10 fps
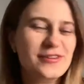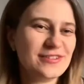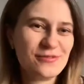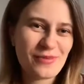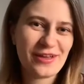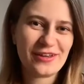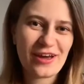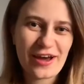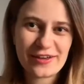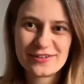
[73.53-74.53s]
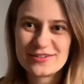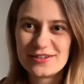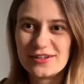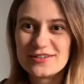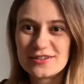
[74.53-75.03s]
in many kinds.
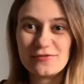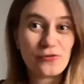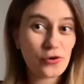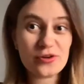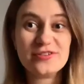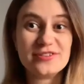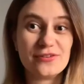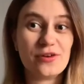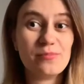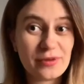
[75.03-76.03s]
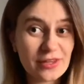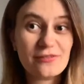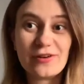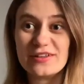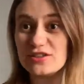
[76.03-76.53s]
It's a first EYP
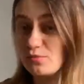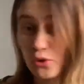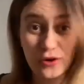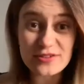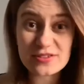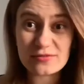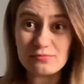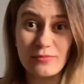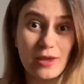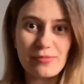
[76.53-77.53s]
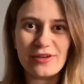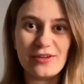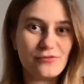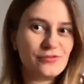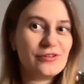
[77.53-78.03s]
event in person, maybe
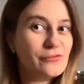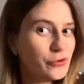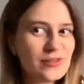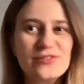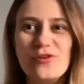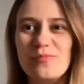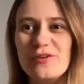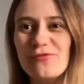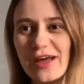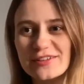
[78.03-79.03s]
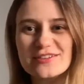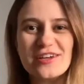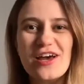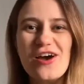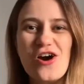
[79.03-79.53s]
even a first EYP event,
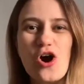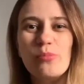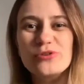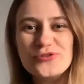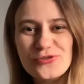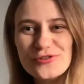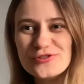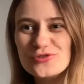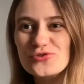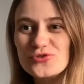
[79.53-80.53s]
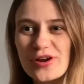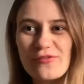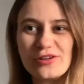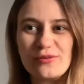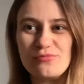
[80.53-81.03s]
opportunity to
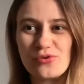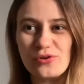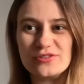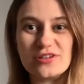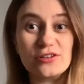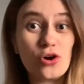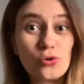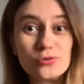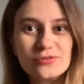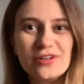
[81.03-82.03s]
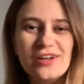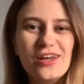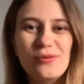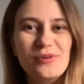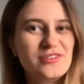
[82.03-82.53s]
travel abroad alone,
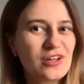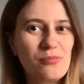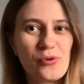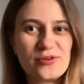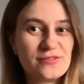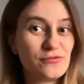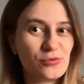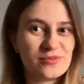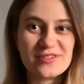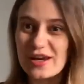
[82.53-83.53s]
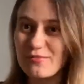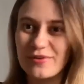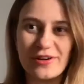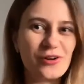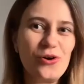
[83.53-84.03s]
meeting a person from
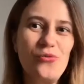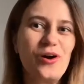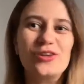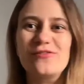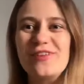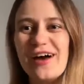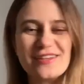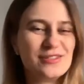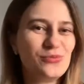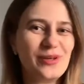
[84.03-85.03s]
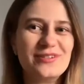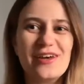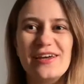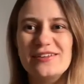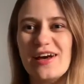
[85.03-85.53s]
Serbia or one of the other
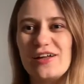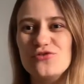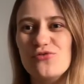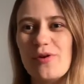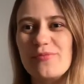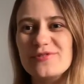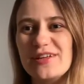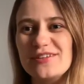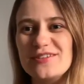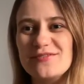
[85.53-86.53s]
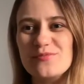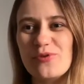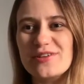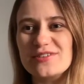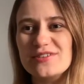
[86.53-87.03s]
28 country representatives
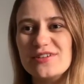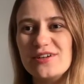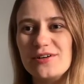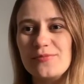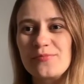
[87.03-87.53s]
present here.